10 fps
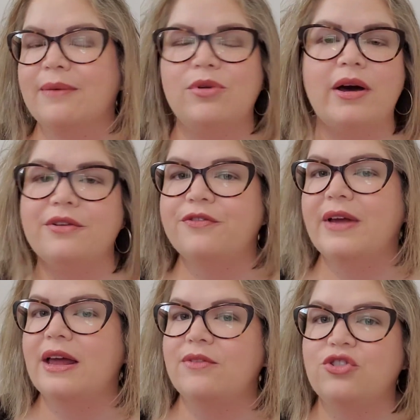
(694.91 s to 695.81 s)
I'm not a
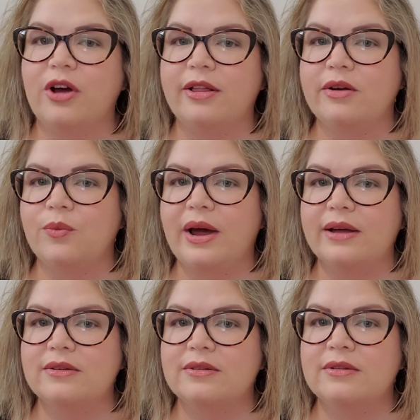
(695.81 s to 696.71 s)
fan of chocolate and
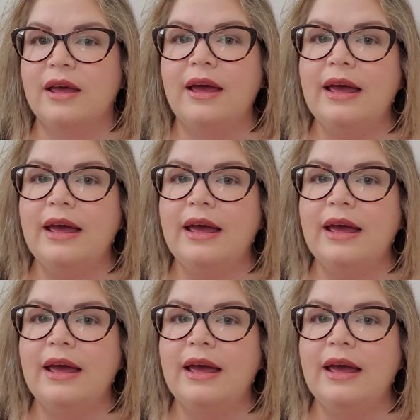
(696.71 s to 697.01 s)
wax.